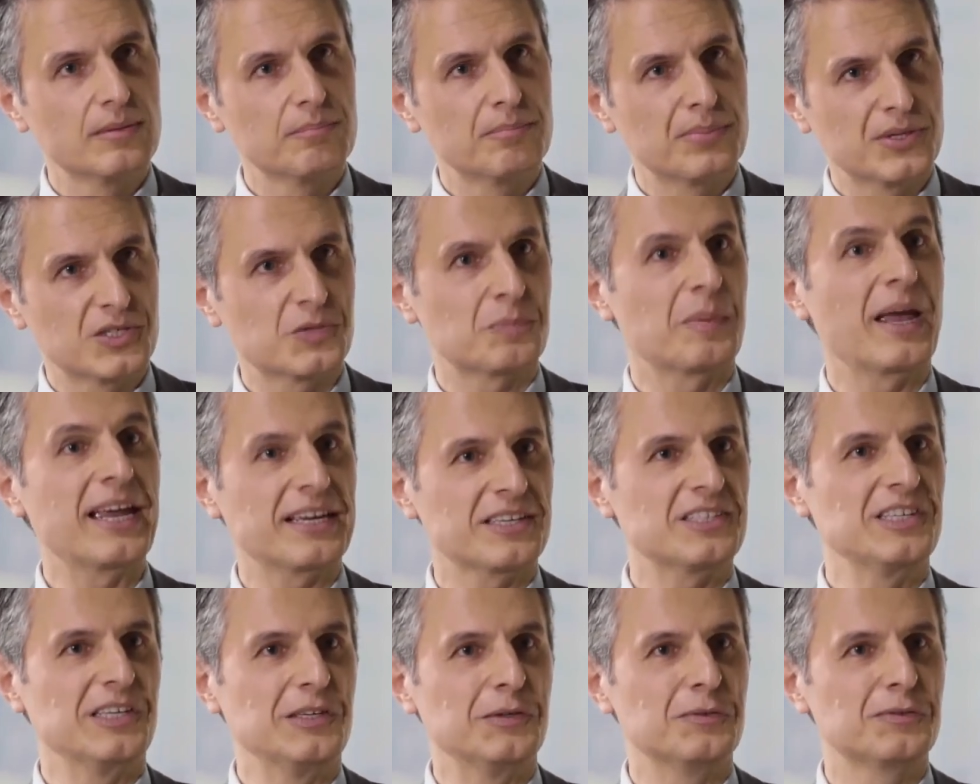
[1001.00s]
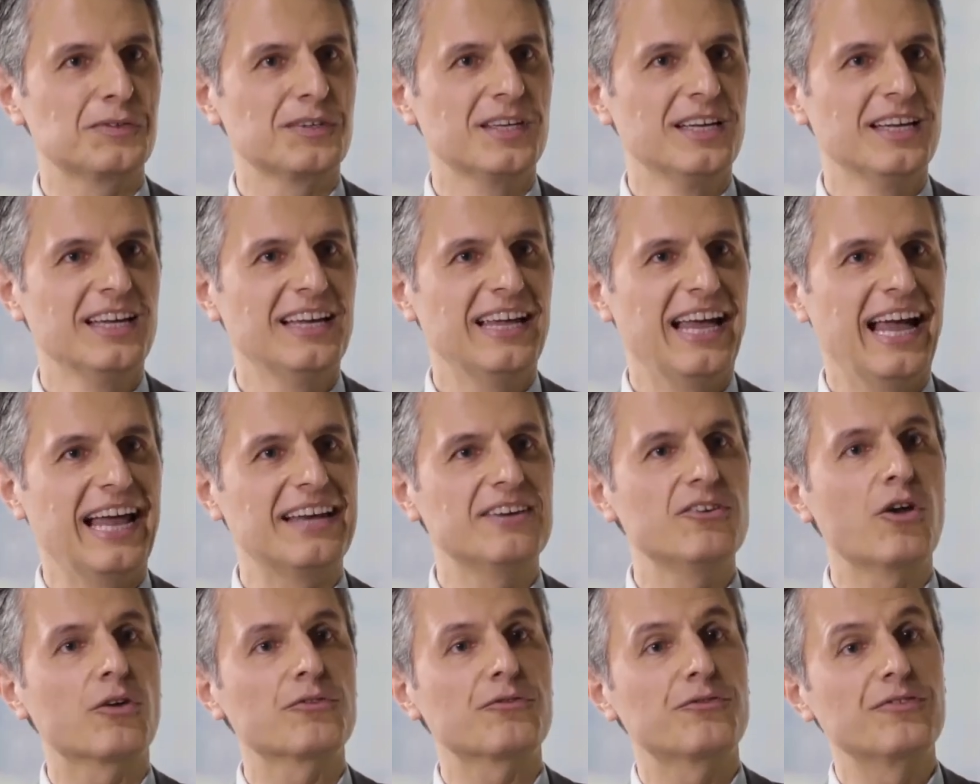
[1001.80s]
perspective,
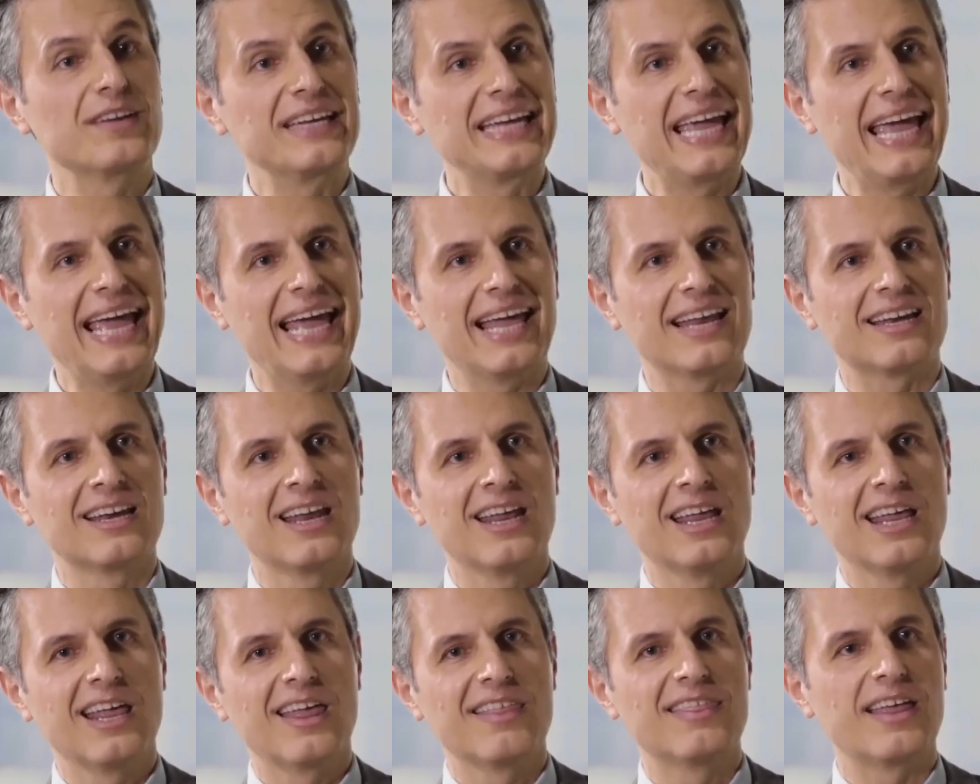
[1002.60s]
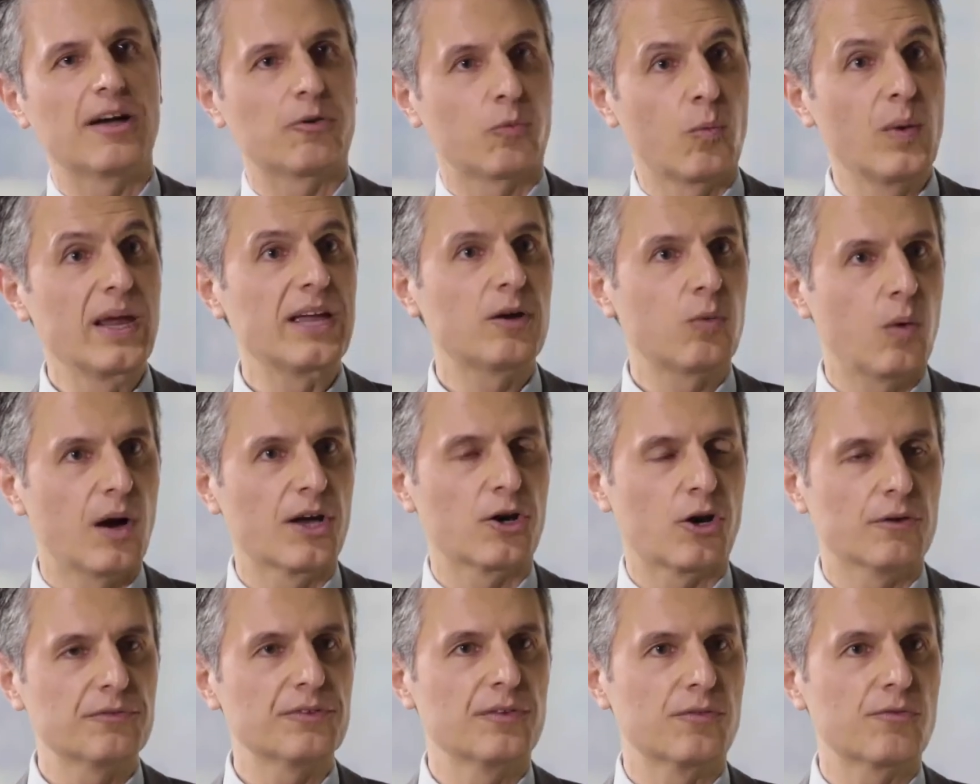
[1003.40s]
and not forget that we
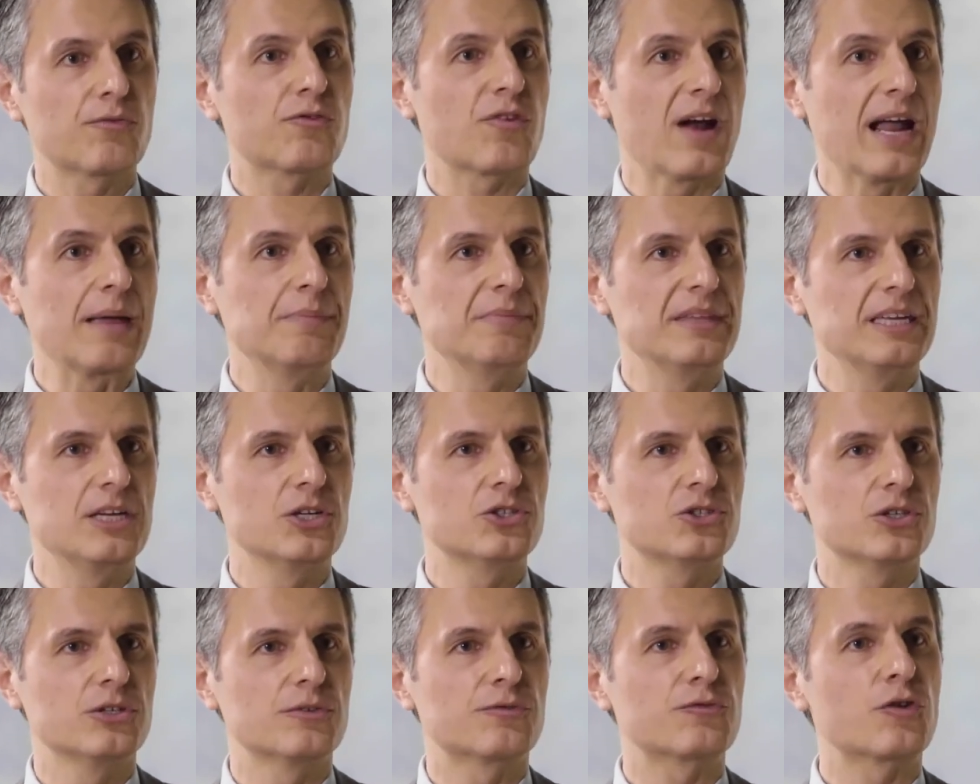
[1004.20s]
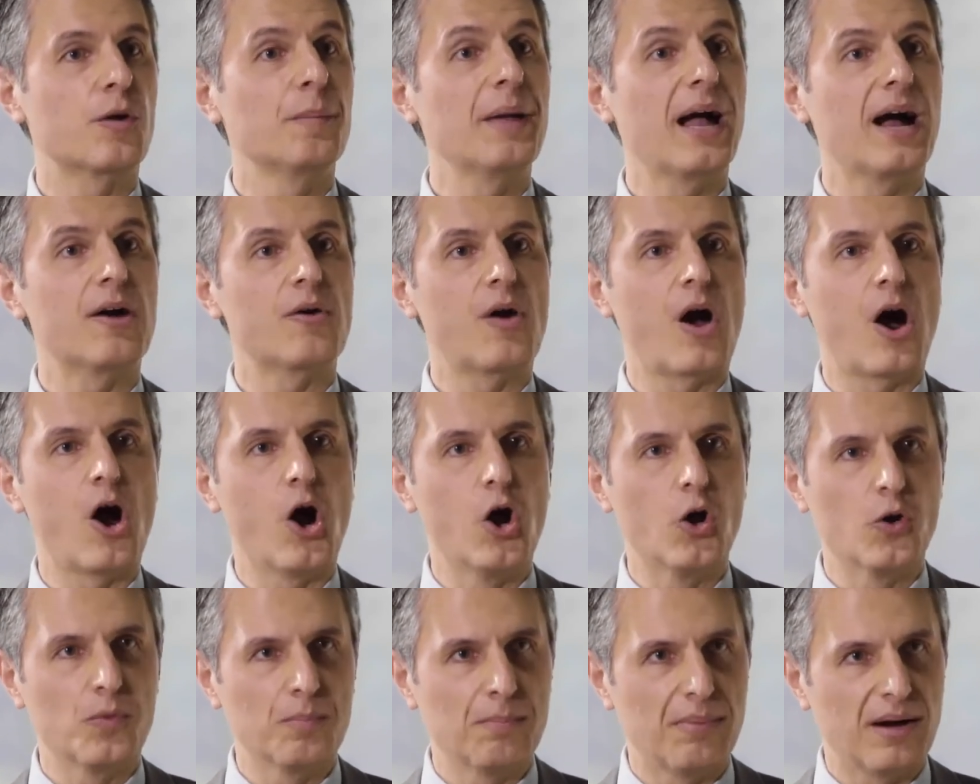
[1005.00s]
quite often frame the issue from our
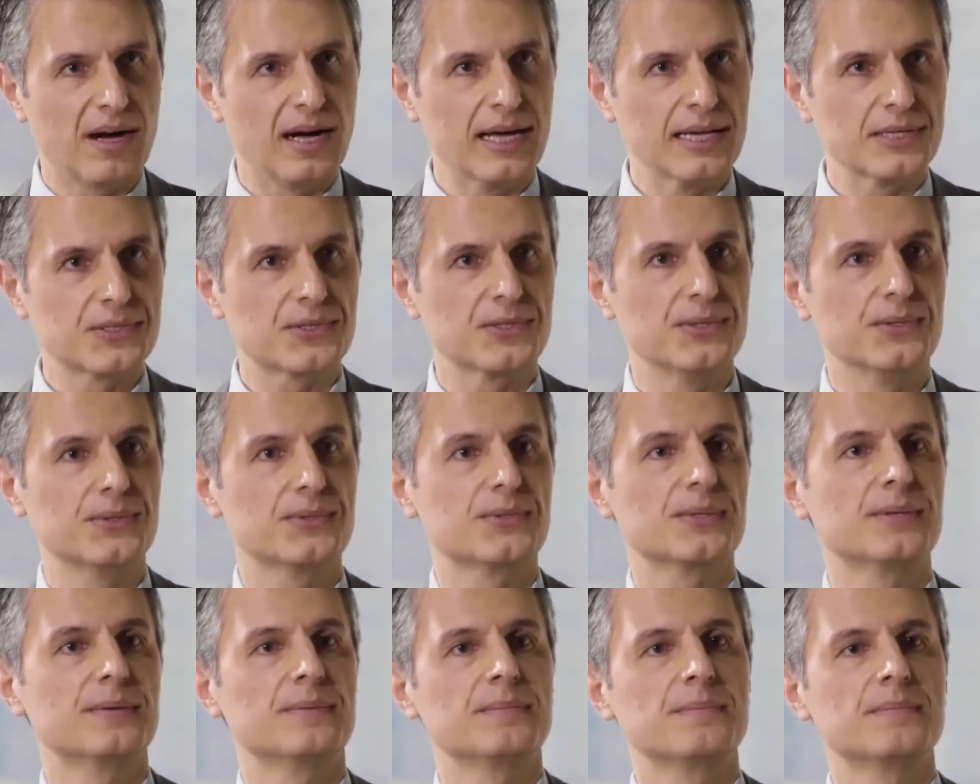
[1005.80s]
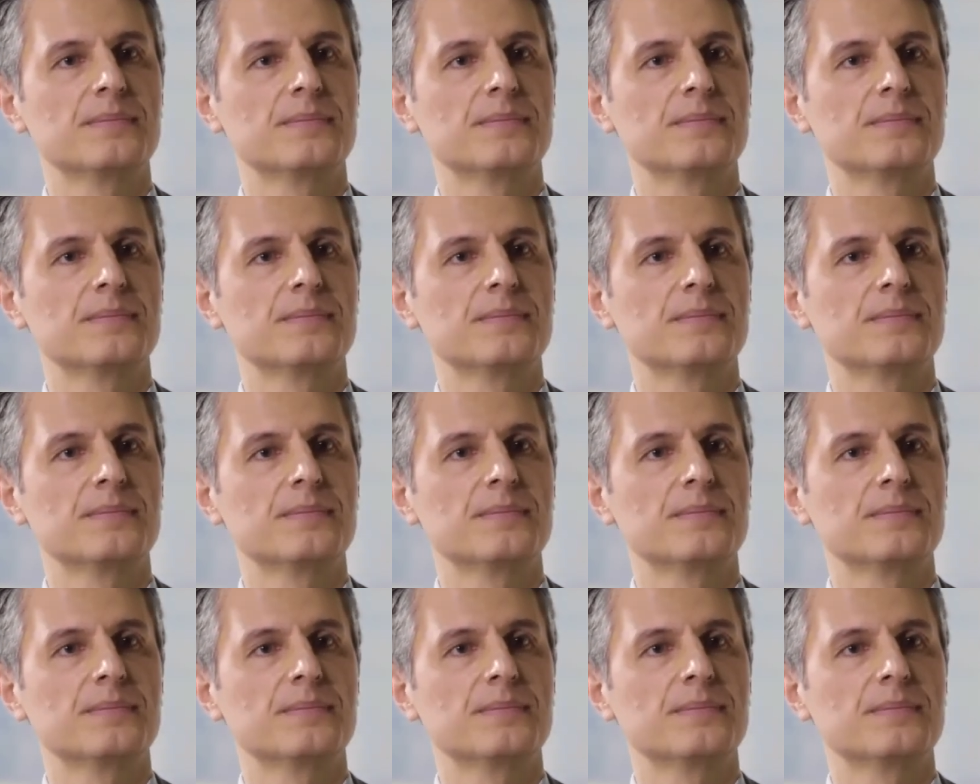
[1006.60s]
own biases.